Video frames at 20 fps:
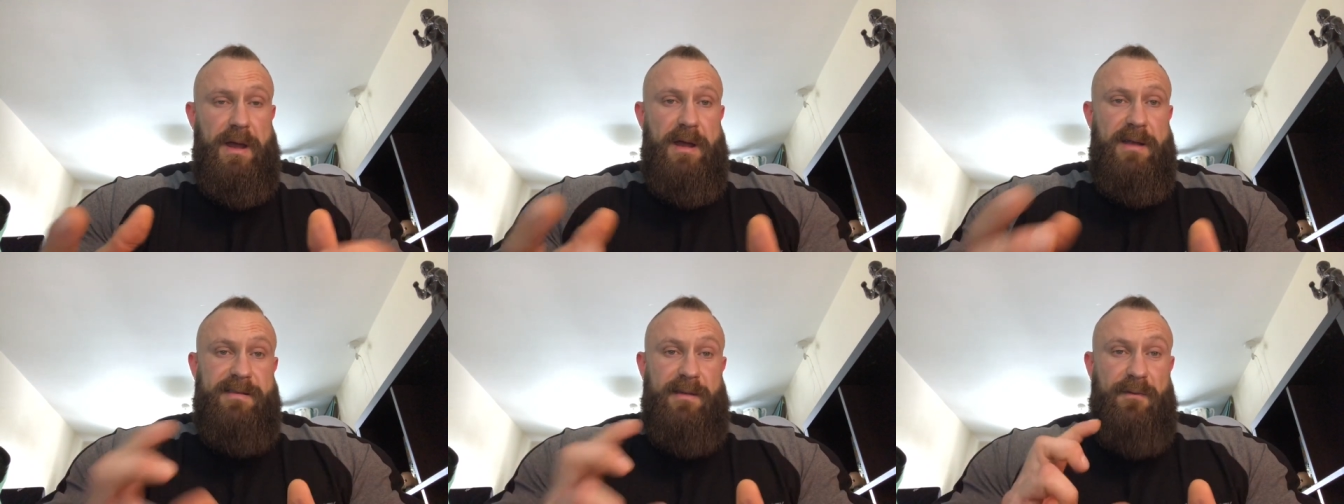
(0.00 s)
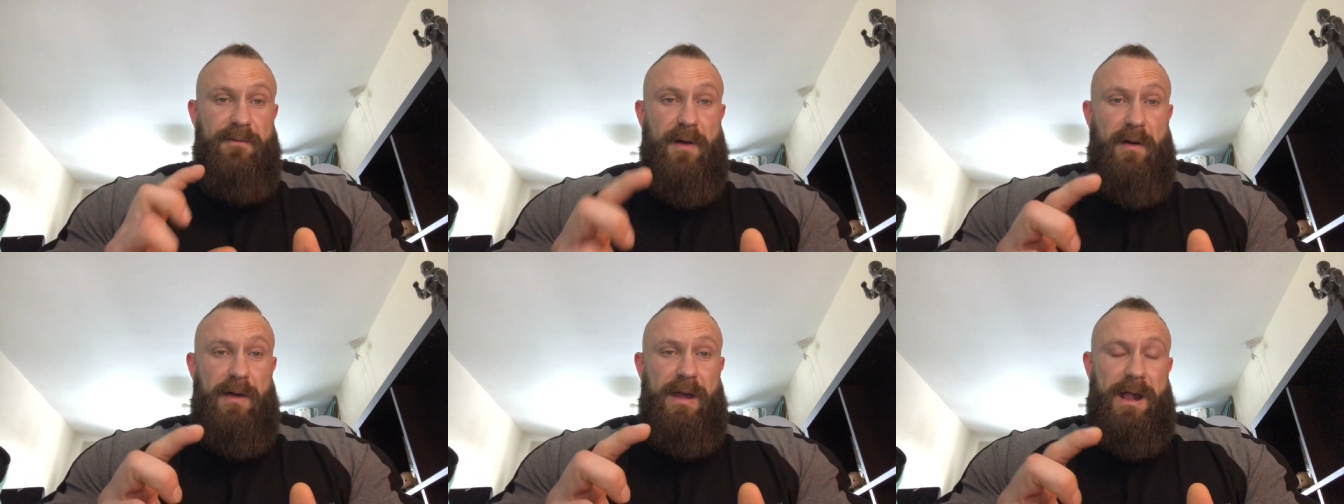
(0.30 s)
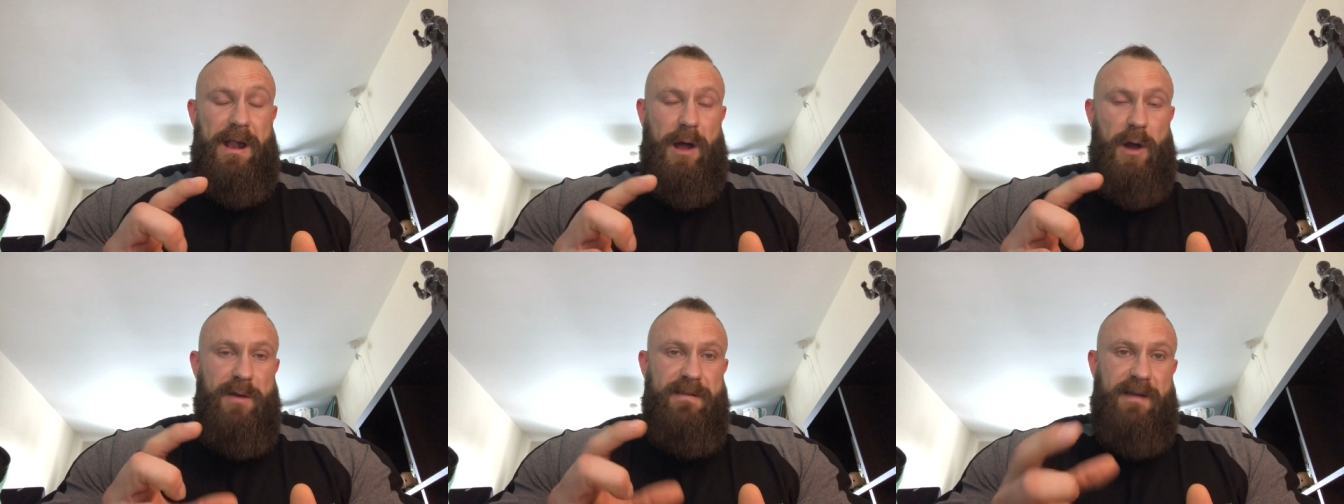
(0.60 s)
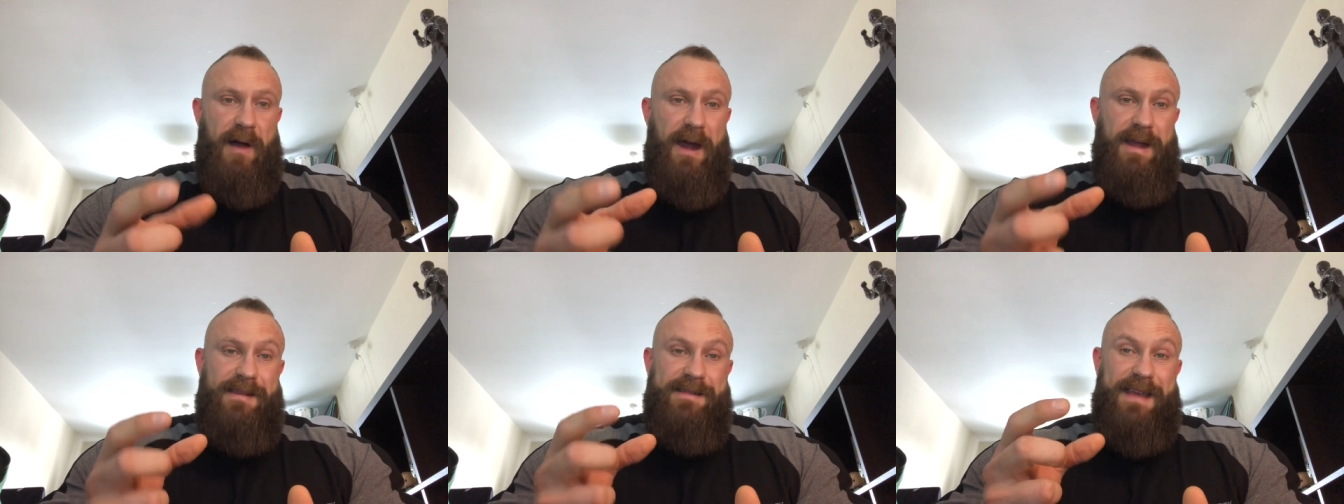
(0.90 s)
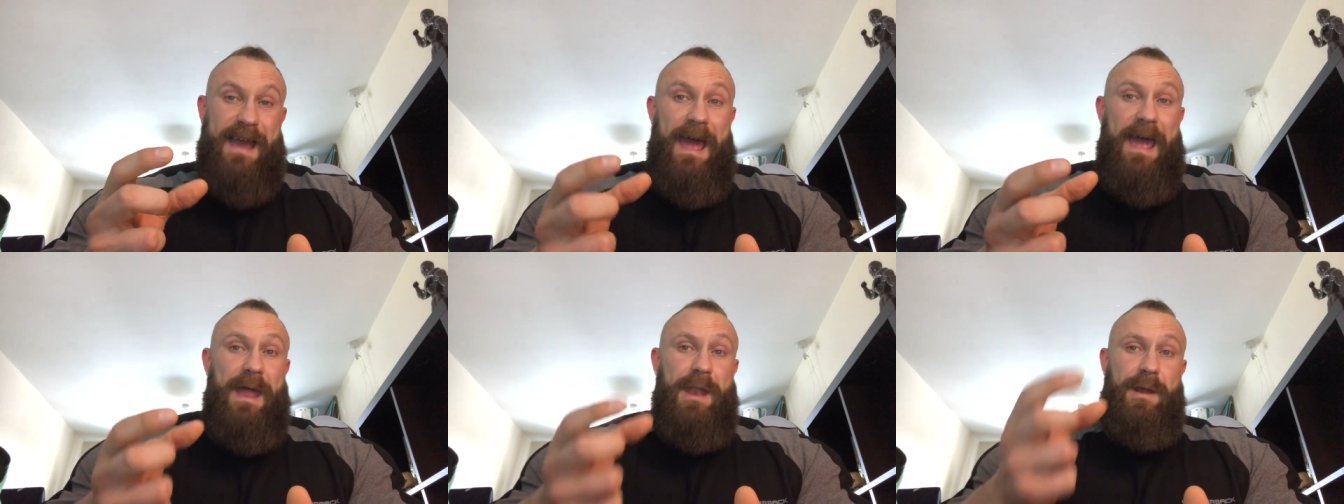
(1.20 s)
So very close. I
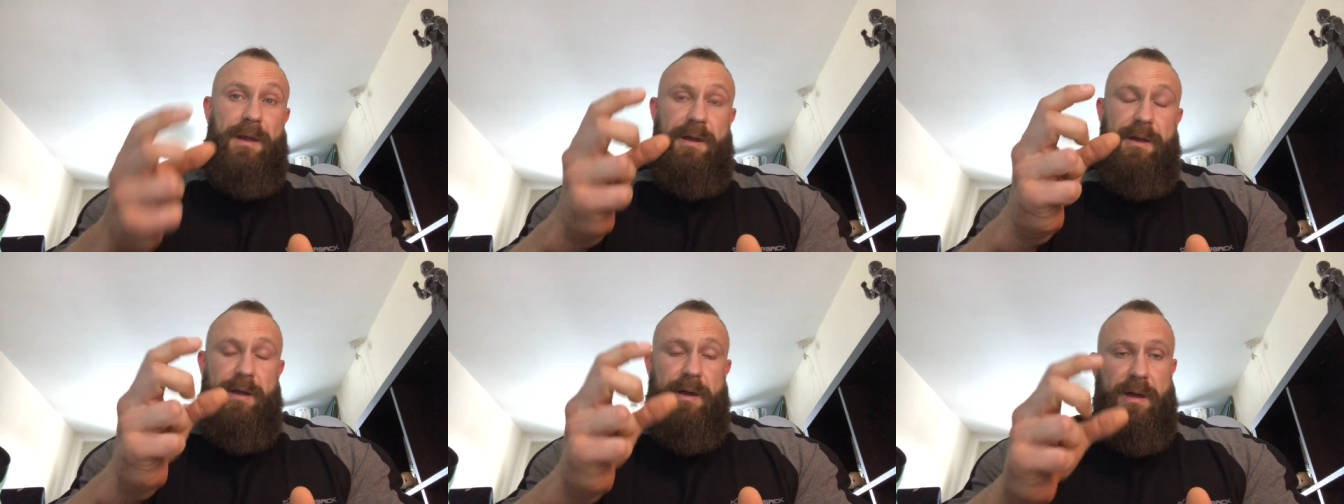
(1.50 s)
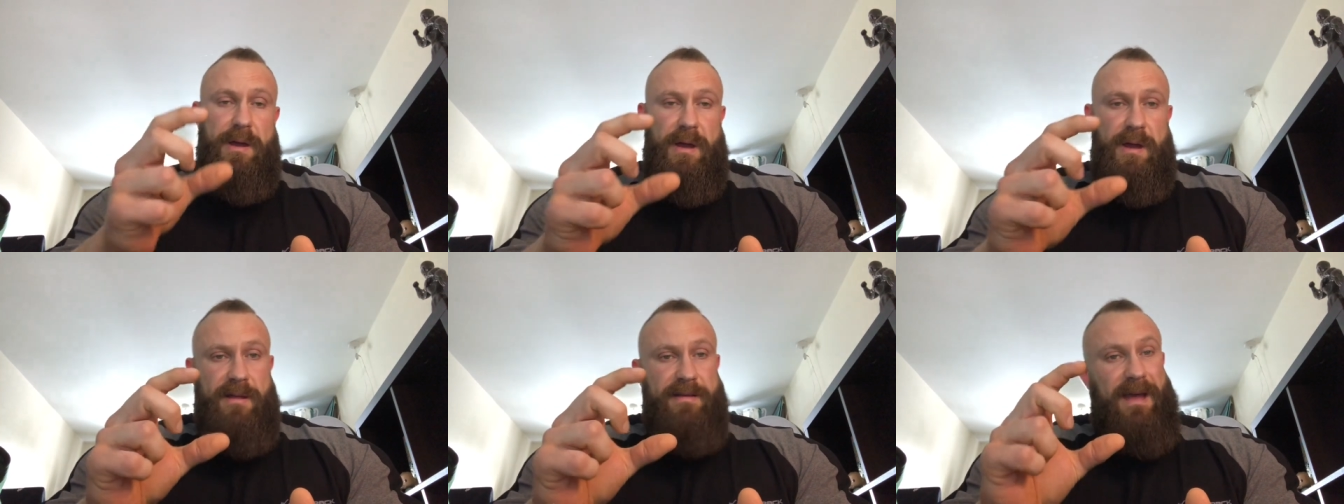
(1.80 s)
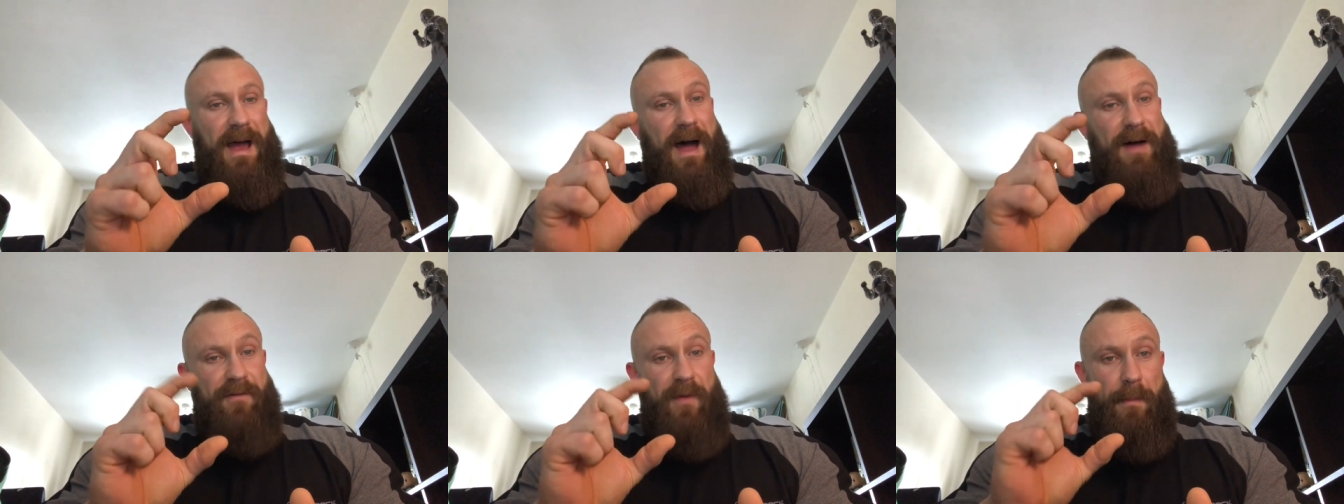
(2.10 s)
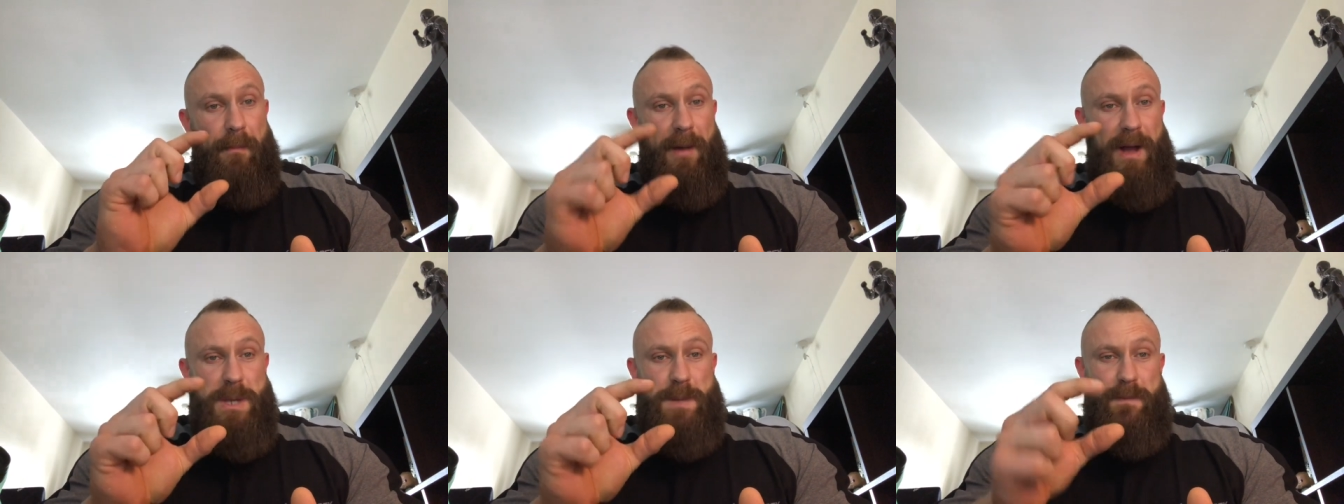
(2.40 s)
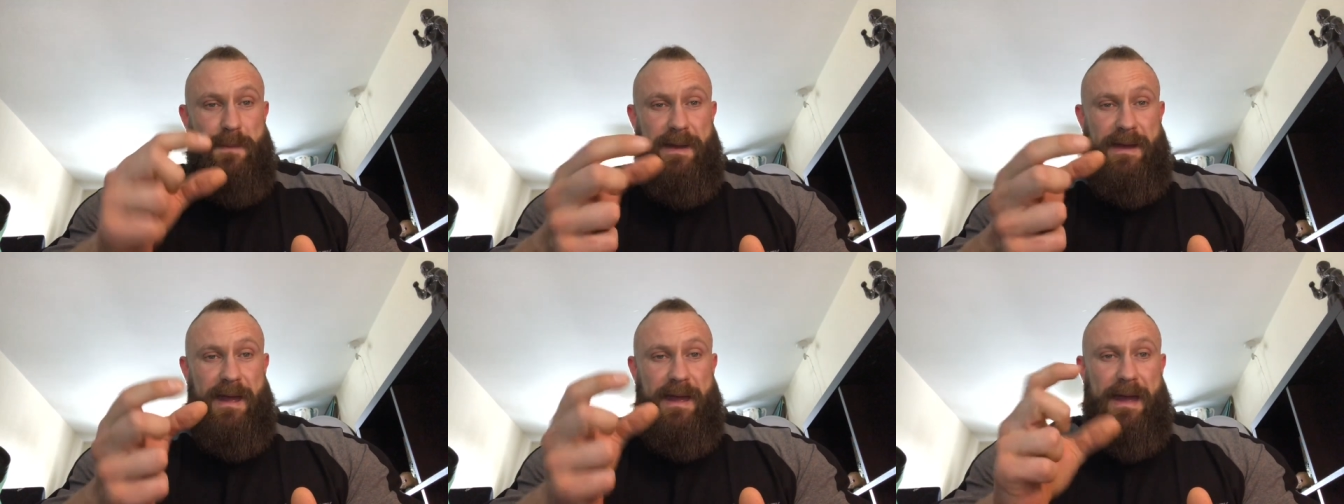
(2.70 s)
tend to have a much
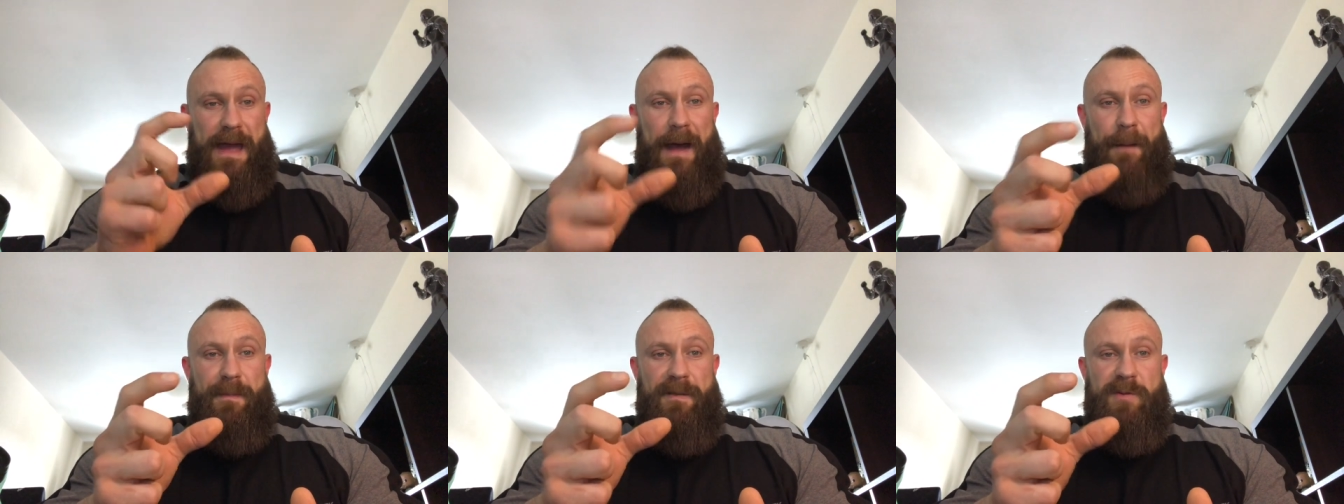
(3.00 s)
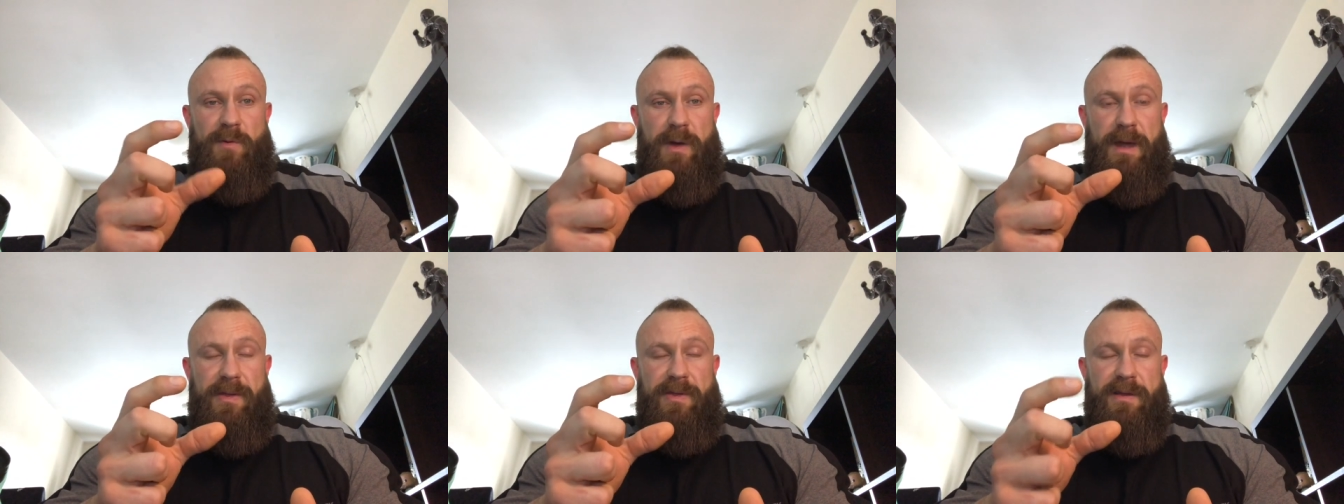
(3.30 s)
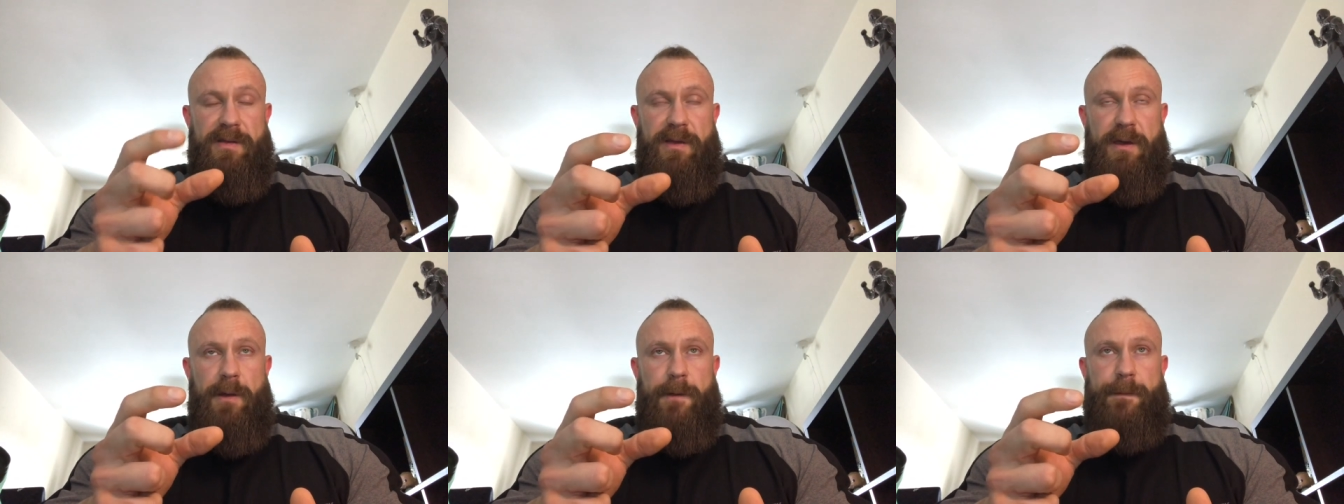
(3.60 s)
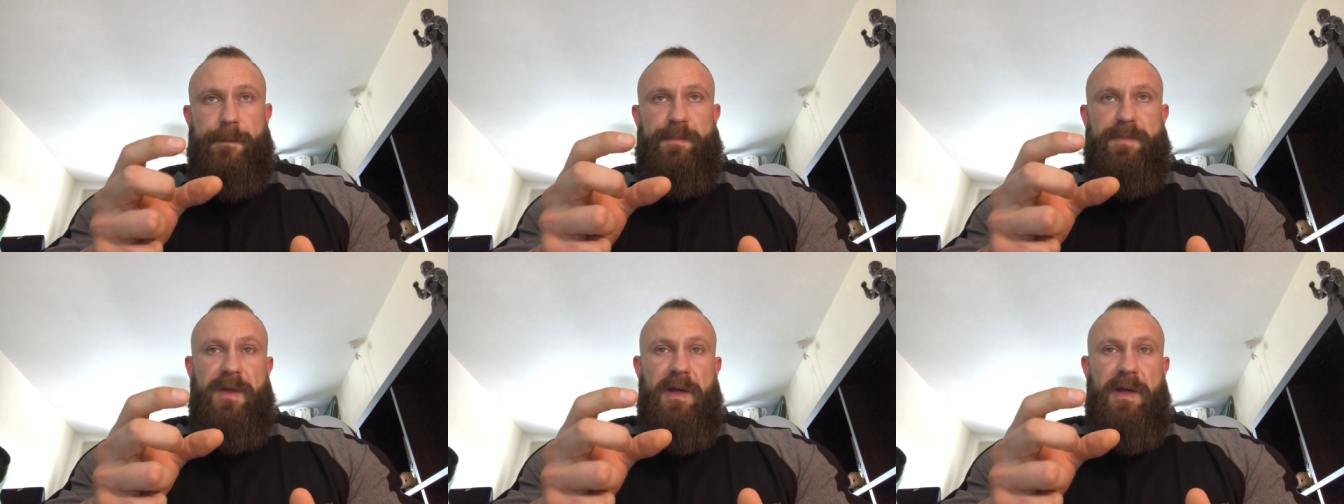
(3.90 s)
bigger gap between the two,